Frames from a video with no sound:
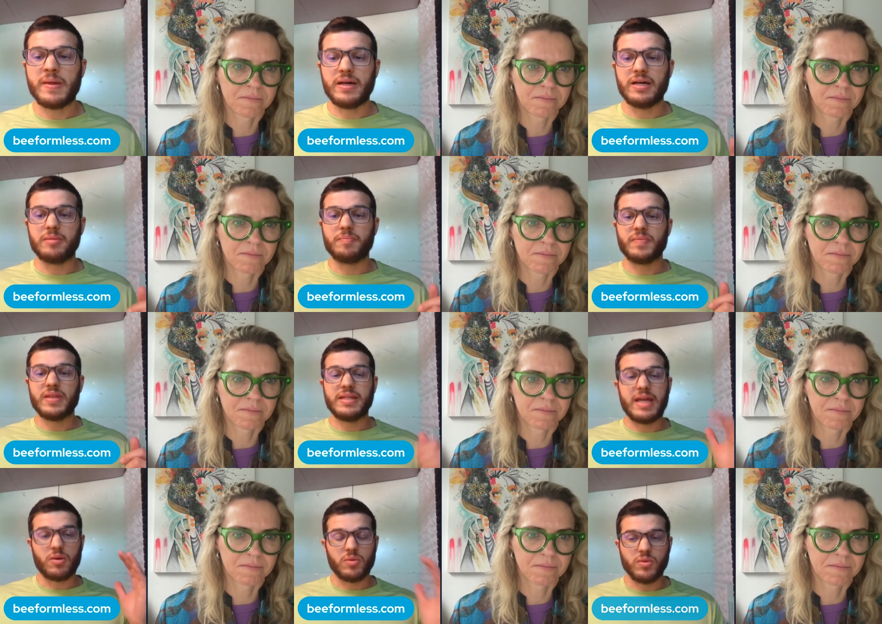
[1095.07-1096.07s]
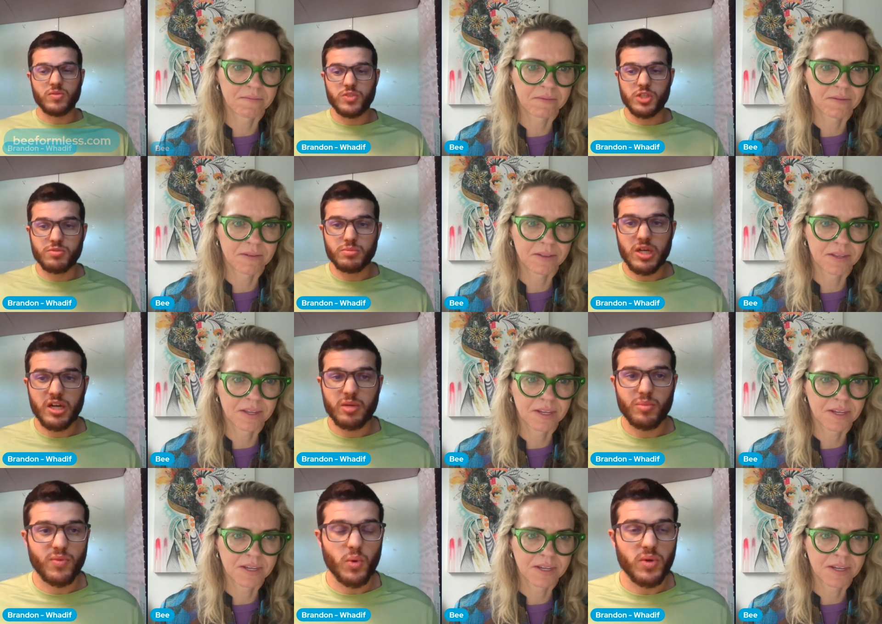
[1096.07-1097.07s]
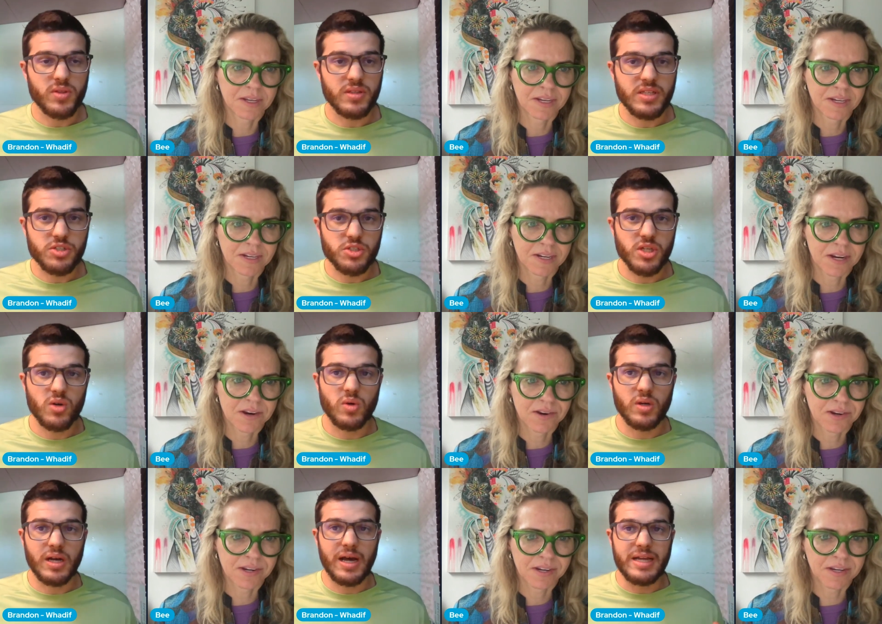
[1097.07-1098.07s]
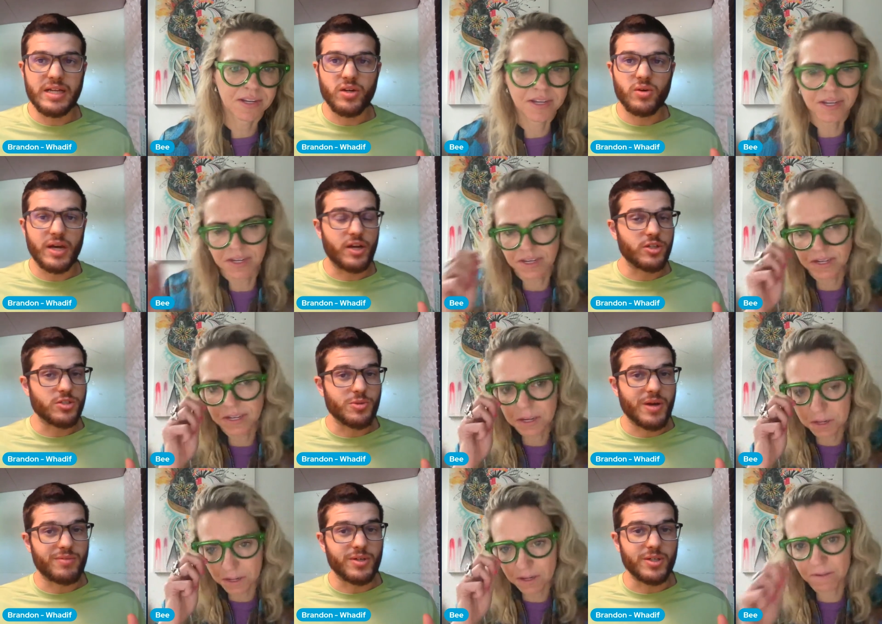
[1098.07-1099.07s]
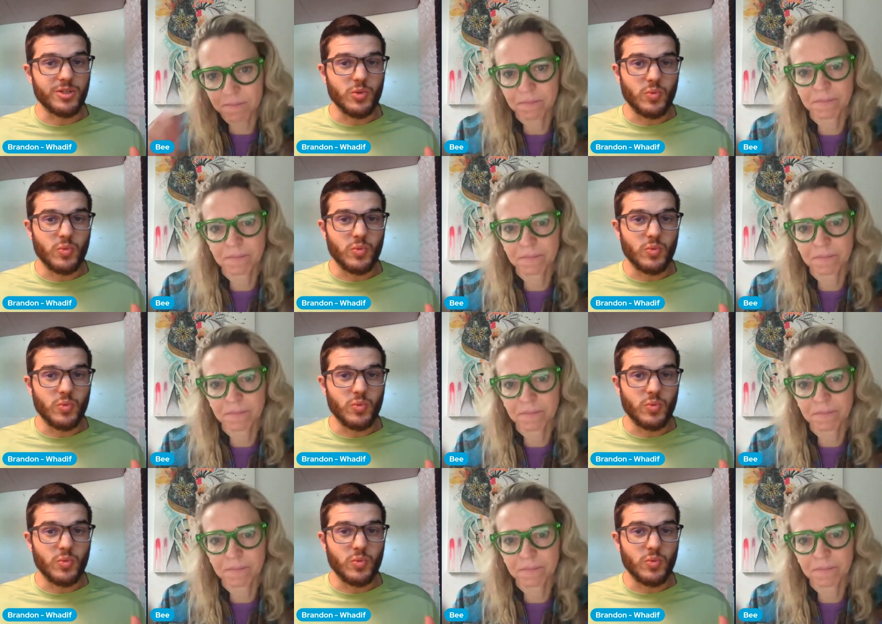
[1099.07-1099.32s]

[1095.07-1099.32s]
Speaker 1: Um, now, just from talking before this show, I know I heard you have a new